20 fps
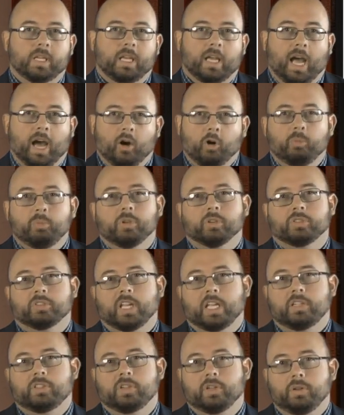I hope you'll
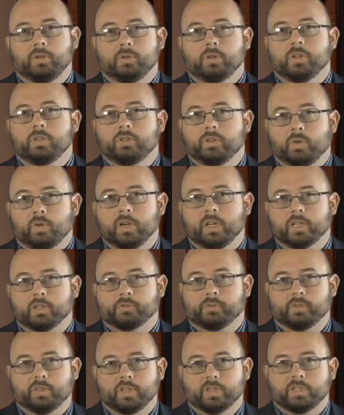stay tuned and join us
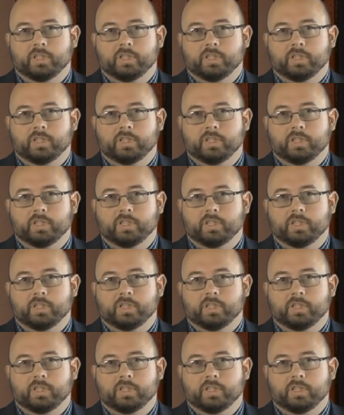for this